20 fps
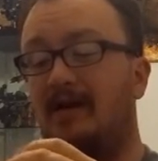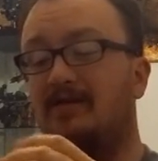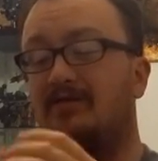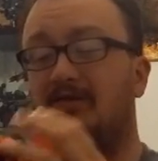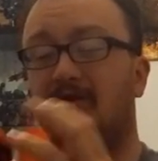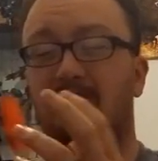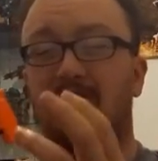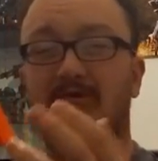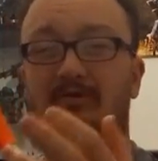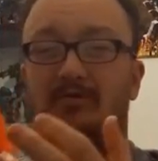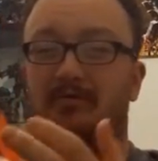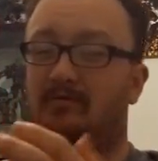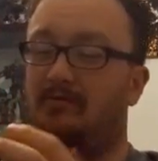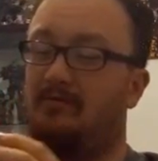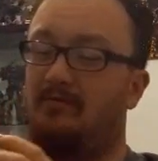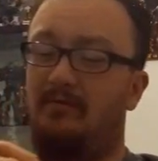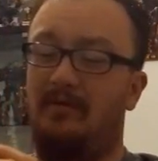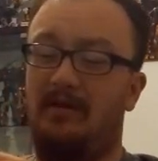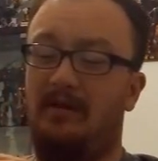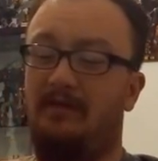It's
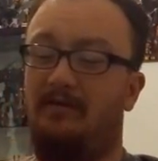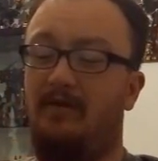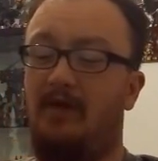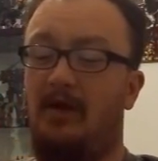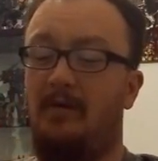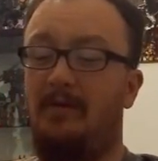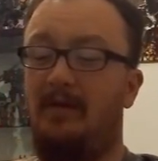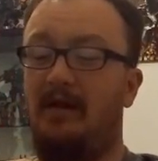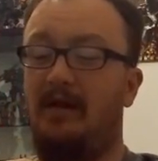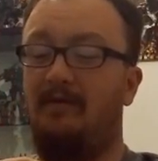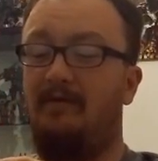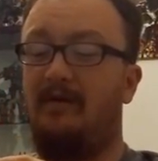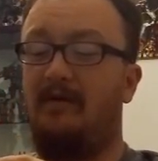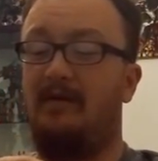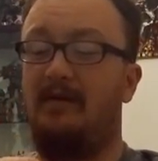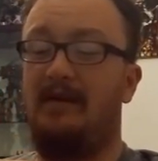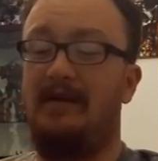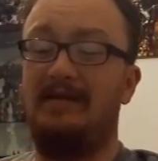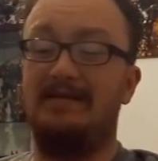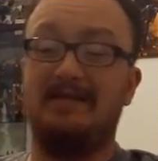also really floppy, like
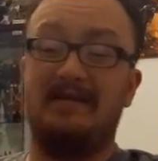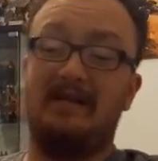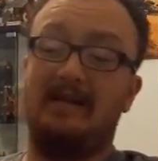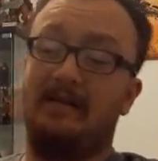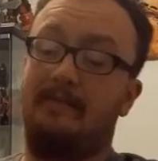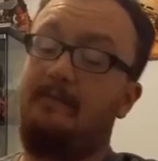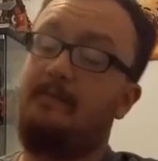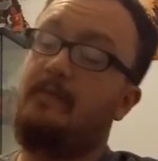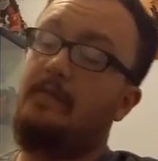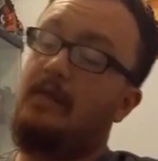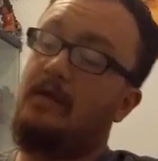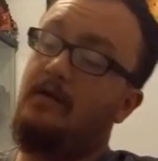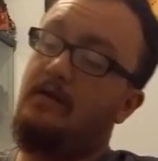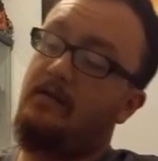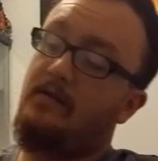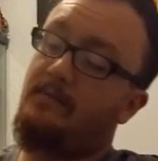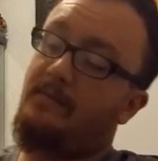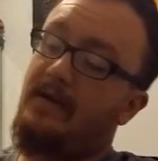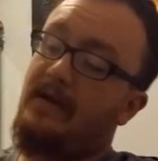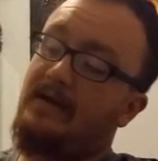very easily, like
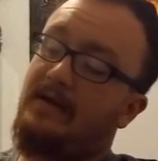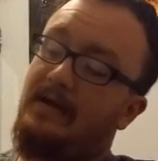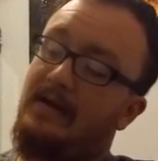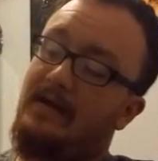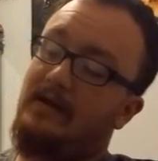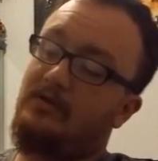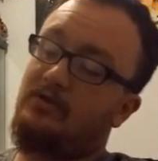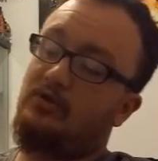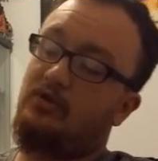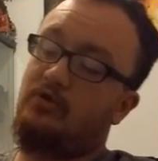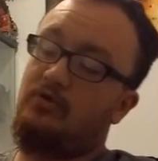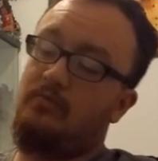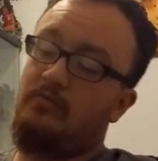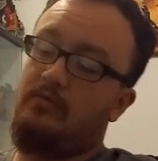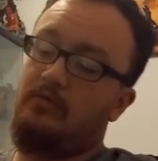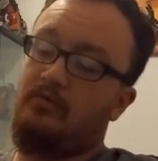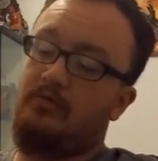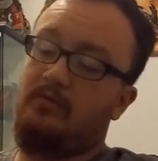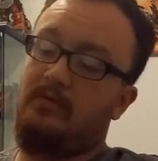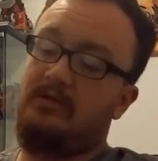the back legs,
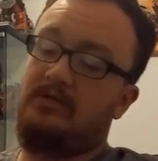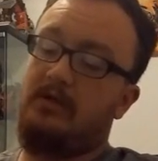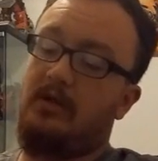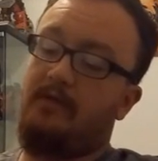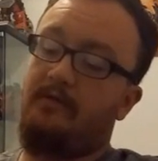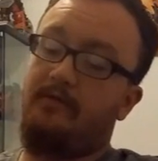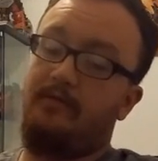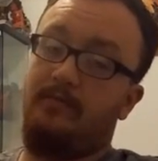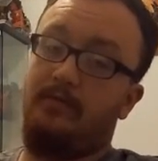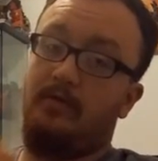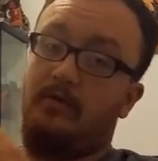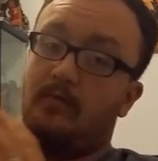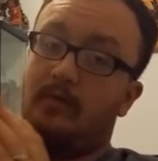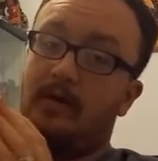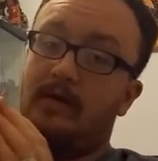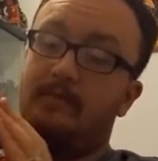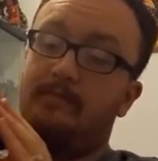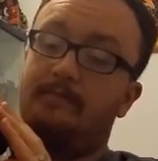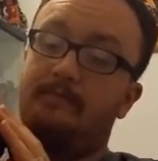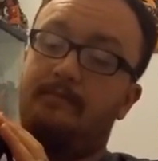there's a wee slot for them to
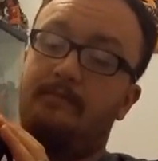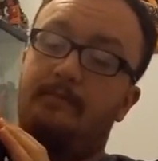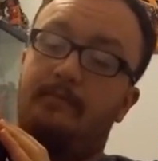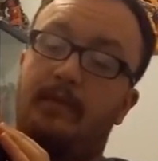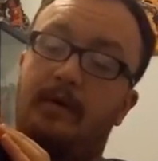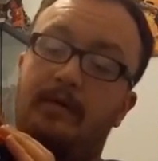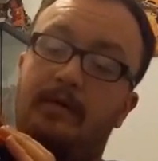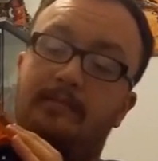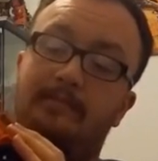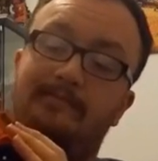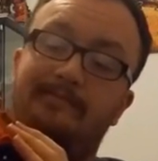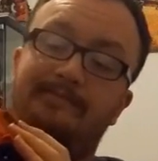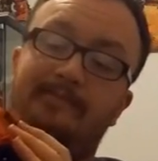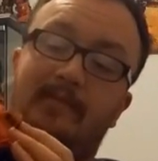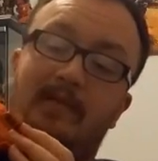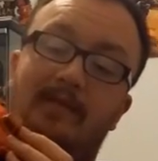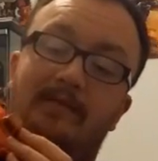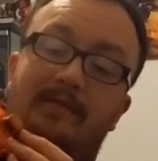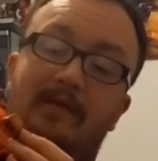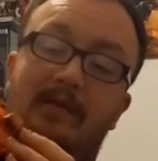go in, but
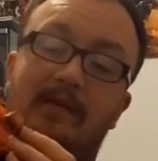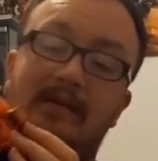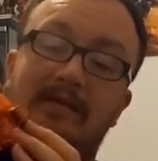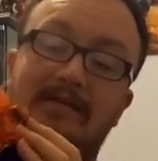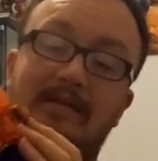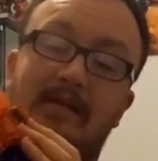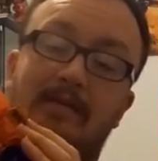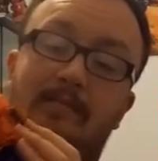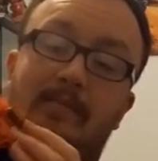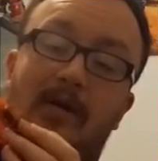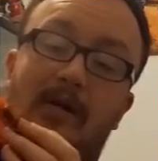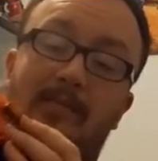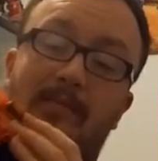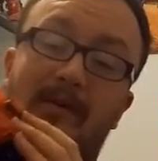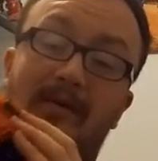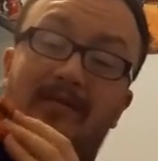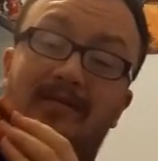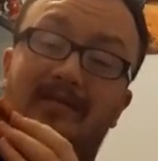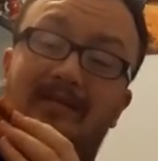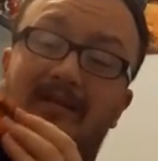very easily to
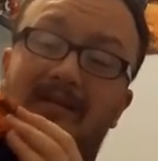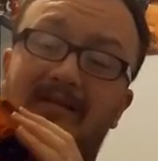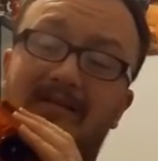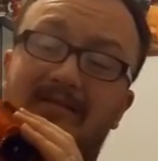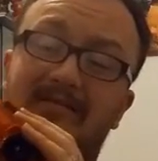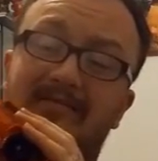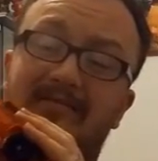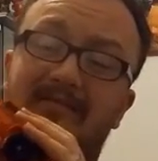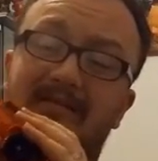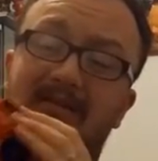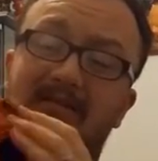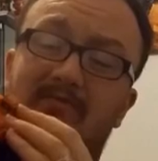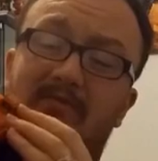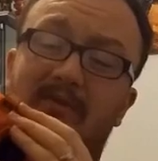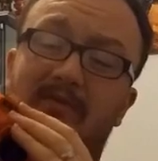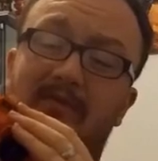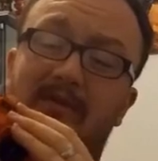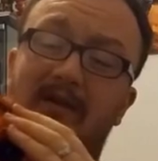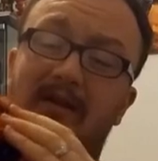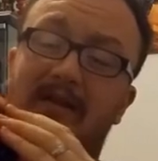pop out, and he's
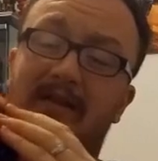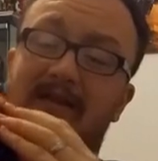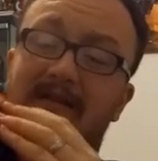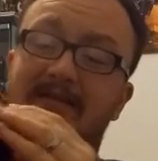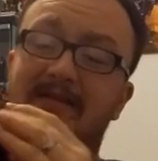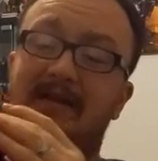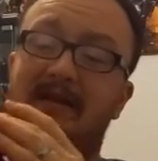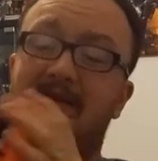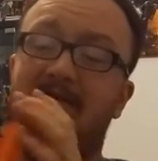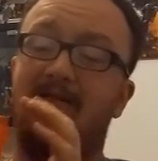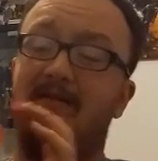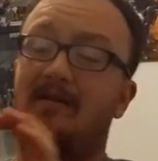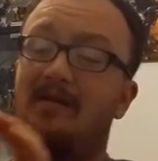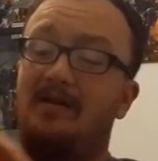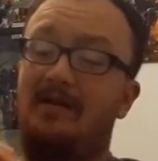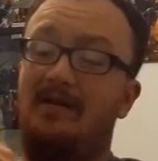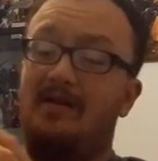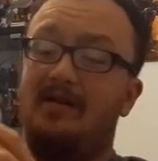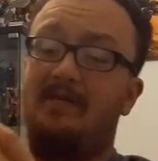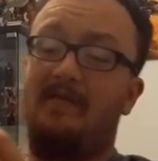running around like this here.
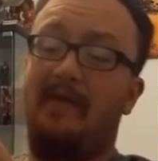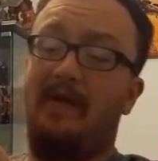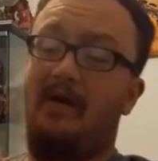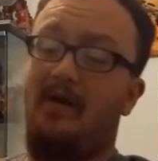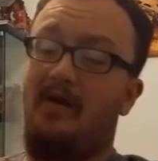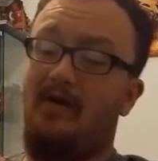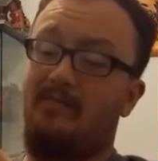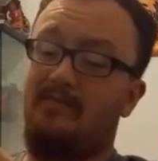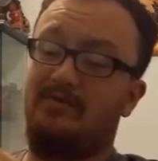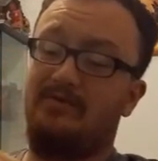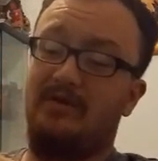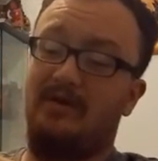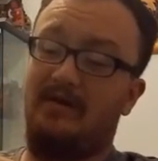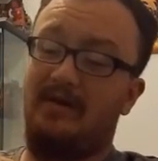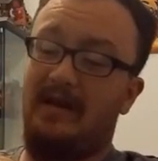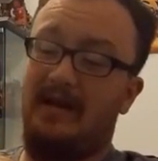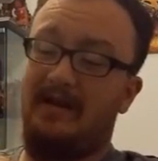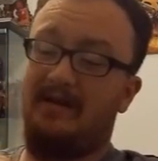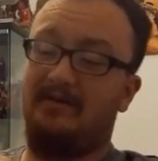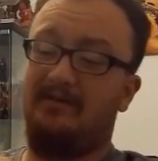The arms
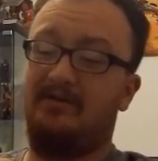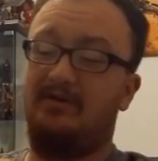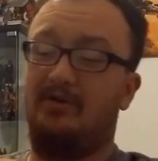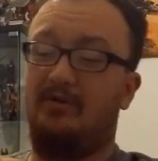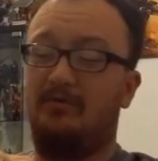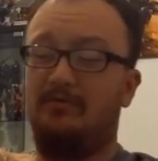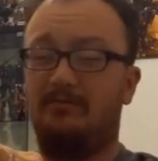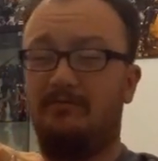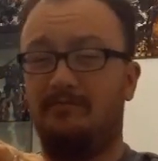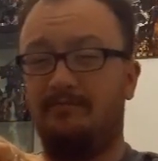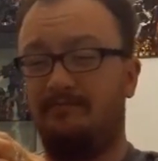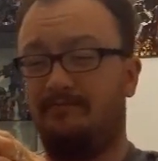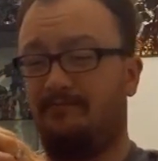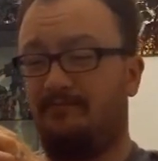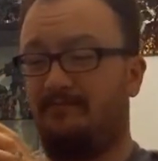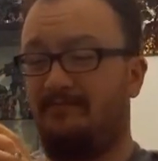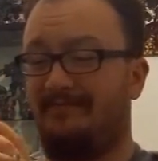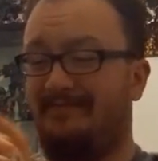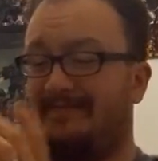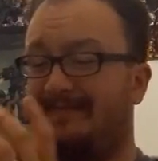down here don't
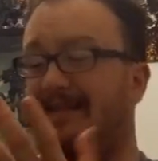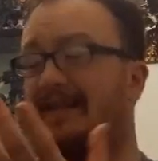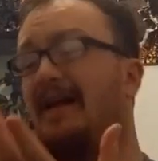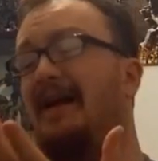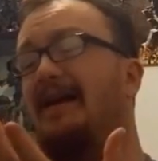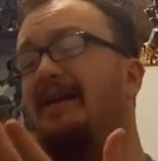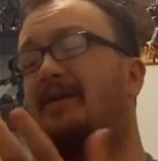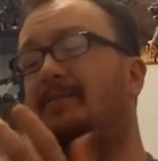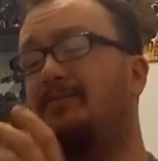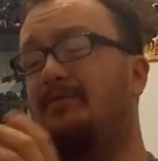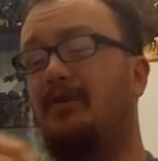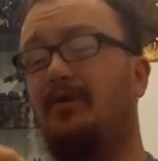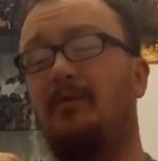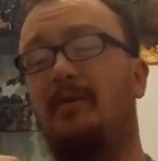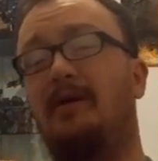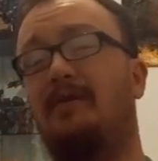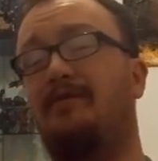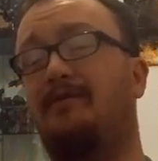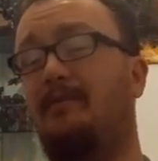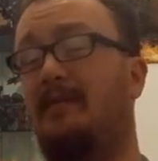line up
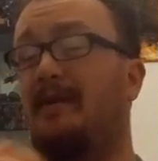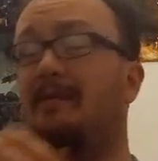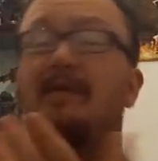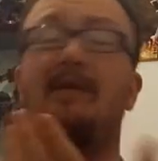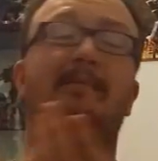too well for me.